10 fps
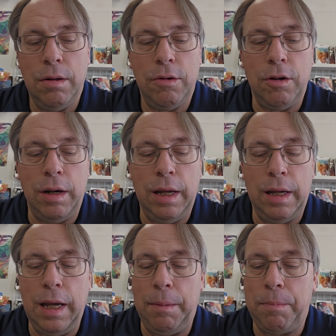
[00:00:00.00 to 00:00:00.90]
so he can
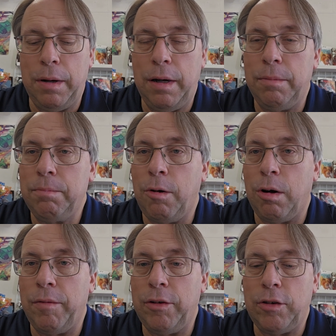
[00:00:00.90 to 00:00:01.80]
keep uh,
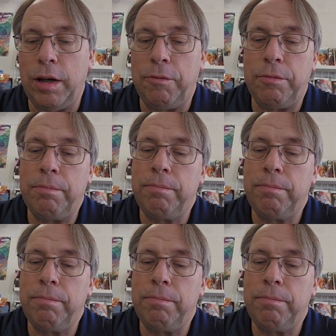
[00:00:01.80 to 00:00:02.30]
Harvey safe.